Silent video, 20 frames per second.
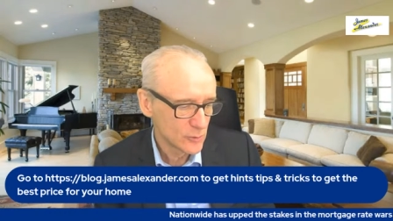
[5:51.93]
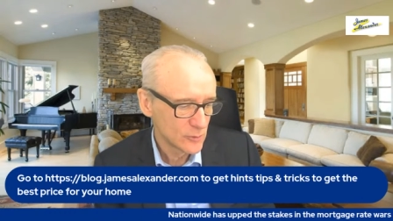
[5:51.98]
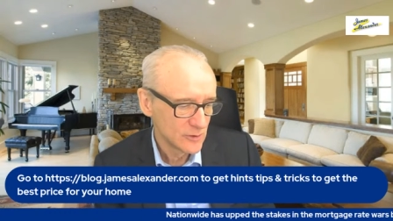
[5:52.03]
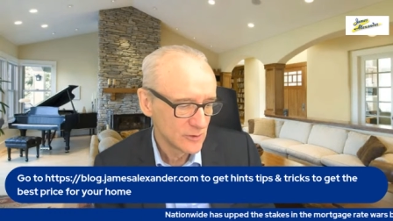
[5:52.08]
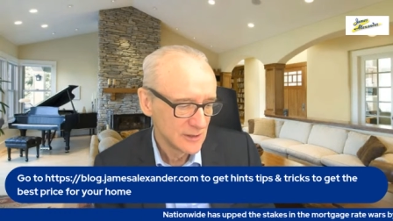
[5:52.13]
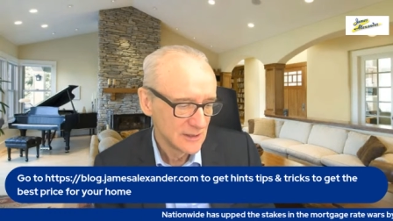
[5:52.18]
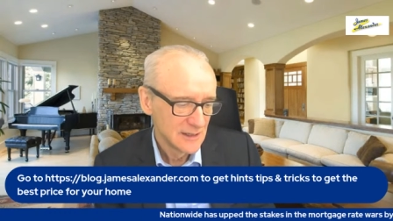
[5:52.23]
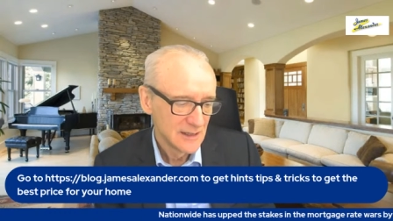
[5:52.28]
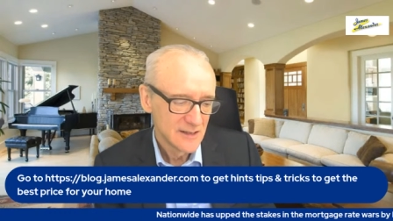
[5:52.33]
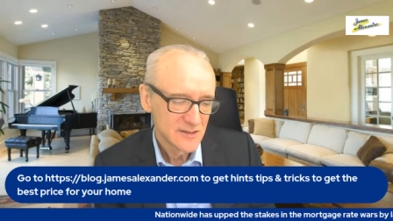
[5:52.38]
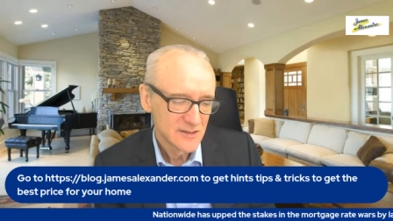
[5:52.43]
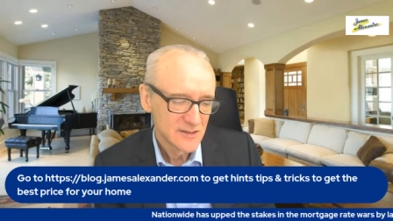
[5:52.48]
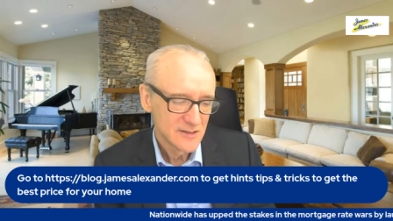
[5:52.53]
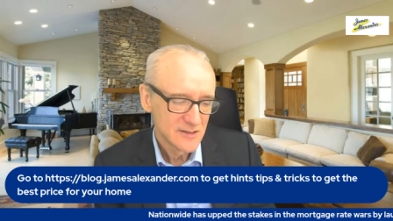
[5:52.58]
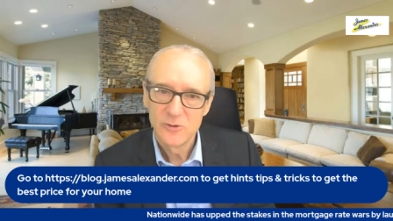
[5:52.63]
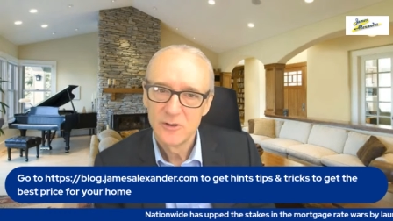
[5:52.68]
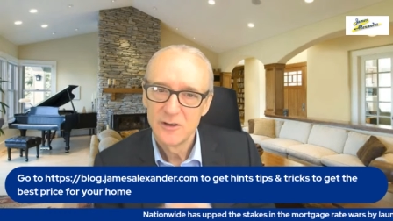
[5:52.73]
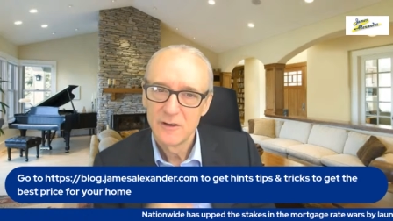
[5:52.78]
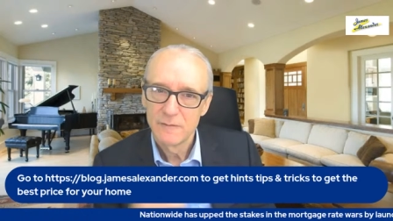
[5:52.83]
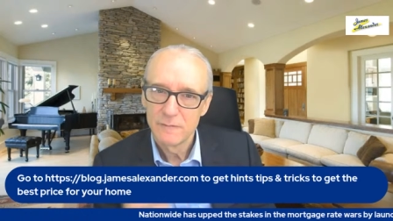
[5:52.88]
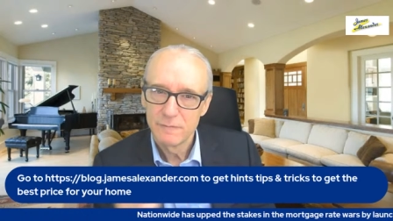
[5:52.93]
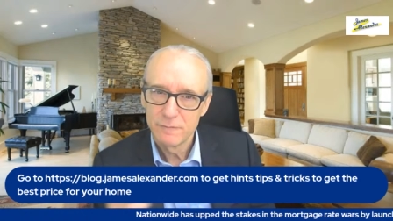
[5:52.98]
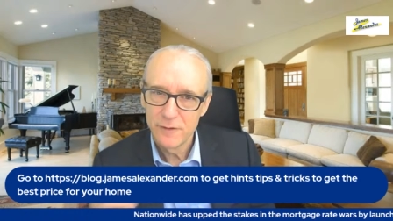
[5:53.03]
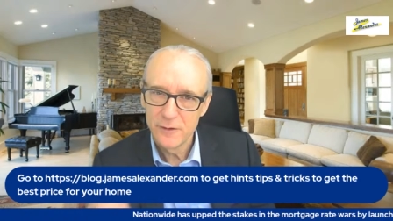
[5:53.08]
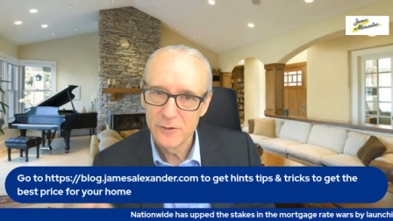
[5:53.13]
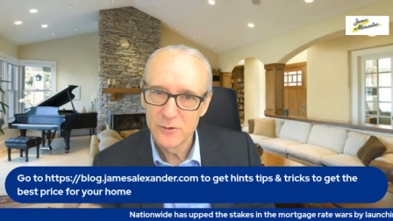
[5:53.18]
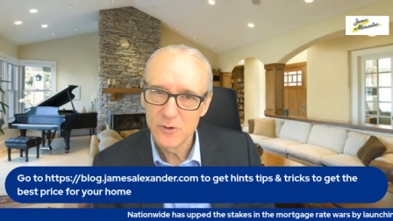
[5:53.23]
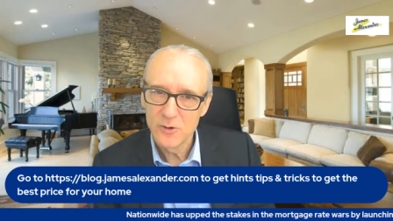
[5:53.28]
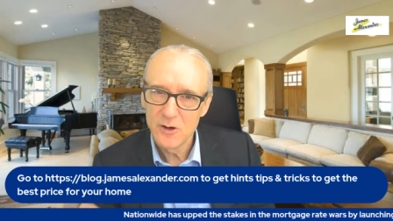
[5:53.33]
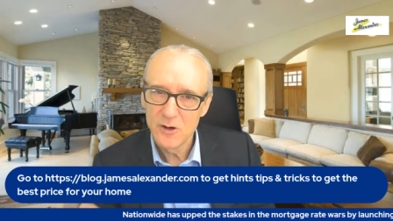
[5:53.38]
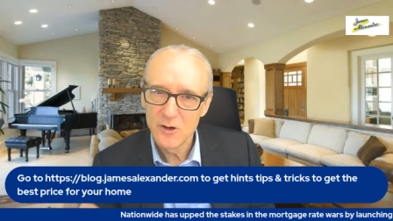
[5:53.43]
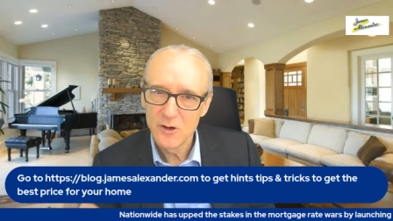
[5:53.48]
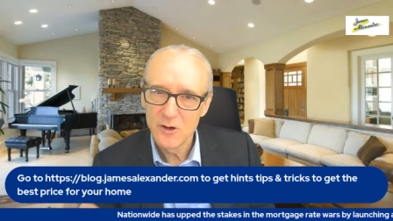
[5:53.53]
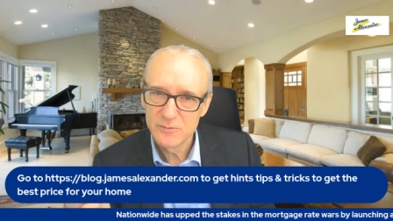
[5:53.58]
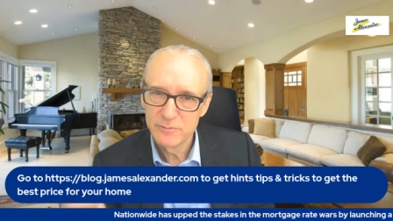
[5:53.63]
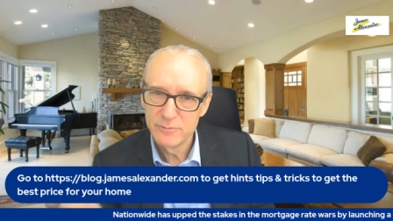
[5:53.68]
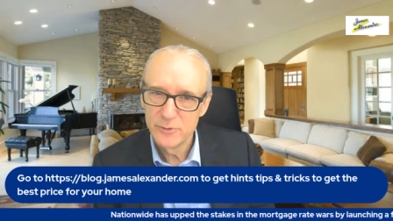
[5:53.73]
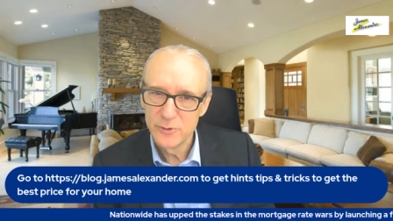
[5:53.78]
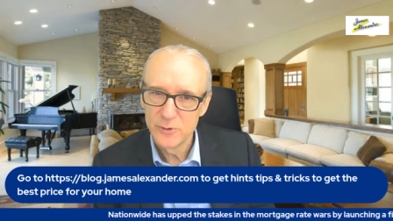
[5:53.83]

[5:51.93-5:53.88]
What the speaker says: So photographs, books,